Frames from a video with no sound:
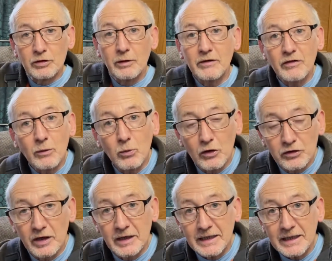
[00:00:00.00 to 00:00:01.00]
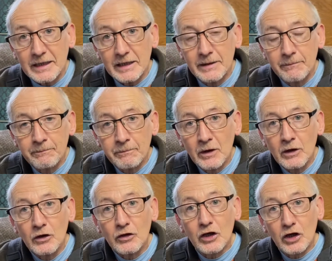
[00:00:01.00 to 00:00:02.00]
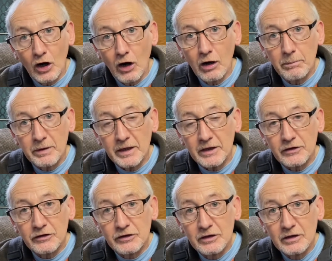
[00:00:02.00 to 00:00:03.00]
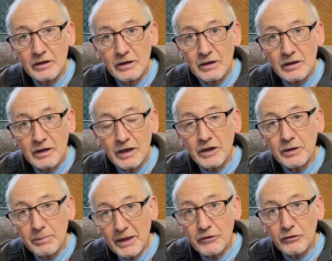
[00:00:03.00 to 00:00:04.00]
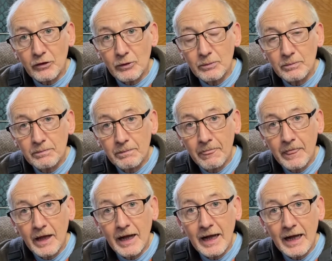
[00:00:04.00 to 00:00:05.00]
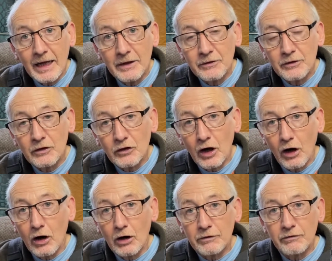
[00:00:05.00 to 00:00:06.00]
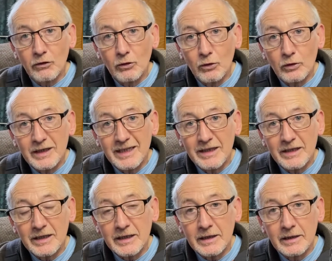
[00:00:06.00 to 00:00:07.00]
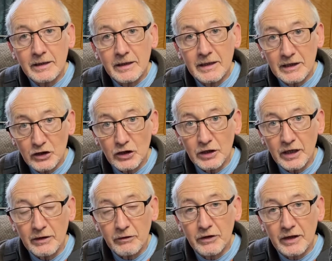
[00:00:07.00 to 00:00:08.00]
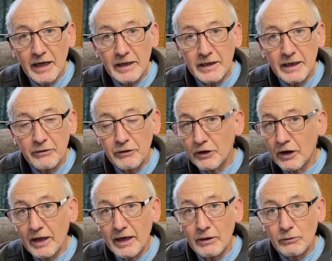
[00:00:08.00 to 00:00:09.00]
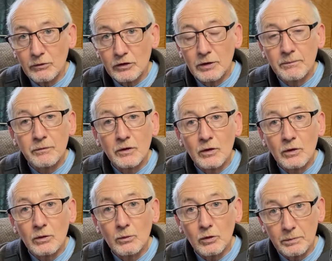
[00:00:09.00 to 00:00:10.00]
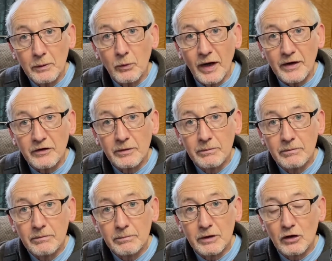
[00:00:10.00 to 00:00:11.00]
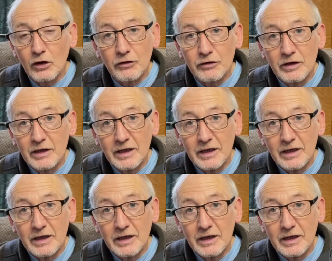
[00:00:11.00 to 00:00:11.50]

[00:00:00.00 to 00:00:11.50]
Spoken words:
So if there was a leak, the carpets in the bedroom and the hard floor in the kitchen area, the galley area in the lounge, would be wet, because